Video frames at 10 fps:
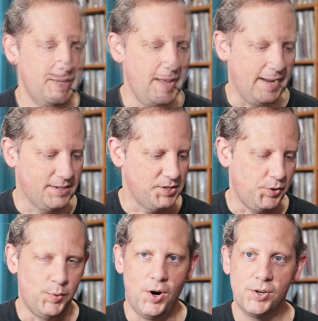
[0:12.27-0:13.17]
Yeah,
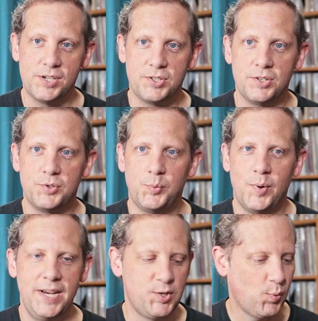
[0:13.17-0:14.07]
so August
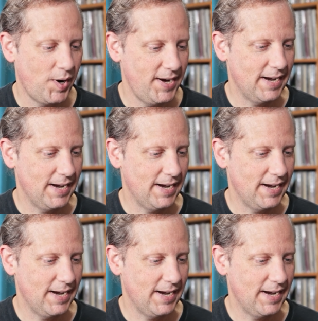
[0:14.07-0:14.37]
2020,